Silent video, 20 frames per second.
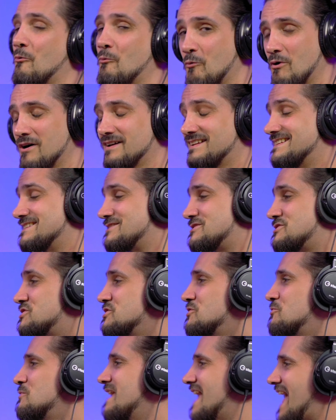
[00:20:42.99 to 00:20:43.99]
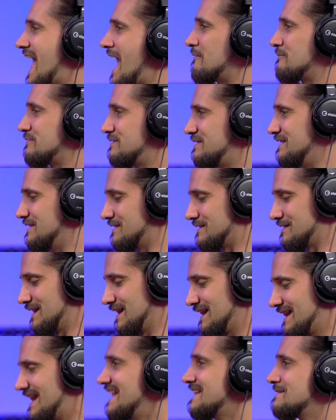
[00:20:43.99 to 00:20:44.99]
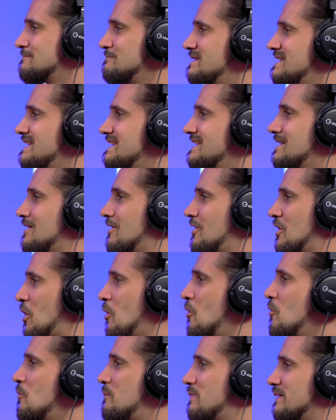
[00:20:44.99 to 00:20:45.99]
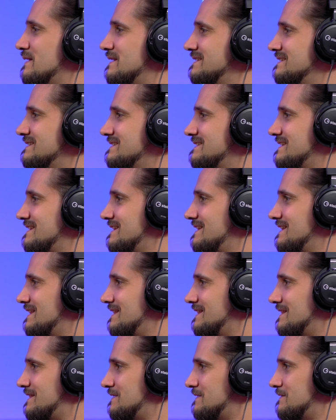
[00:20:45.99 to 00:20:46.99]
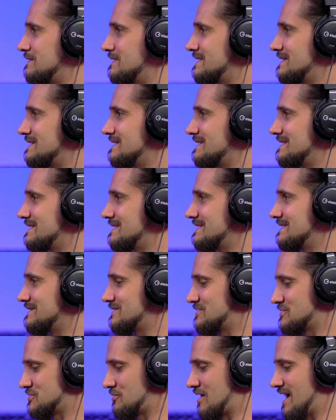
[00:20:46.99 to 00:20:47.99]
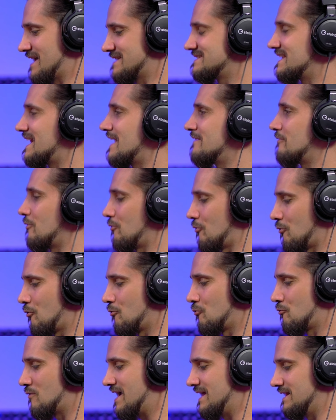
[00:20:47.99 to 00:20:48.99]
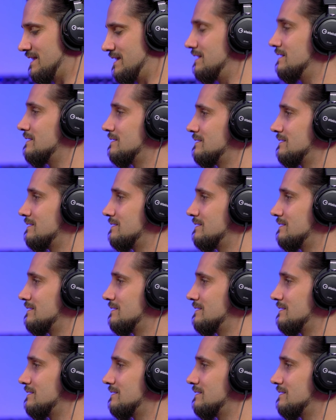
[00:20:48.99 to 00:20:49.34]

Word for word: what do we have here? Let me open the tracks that I've already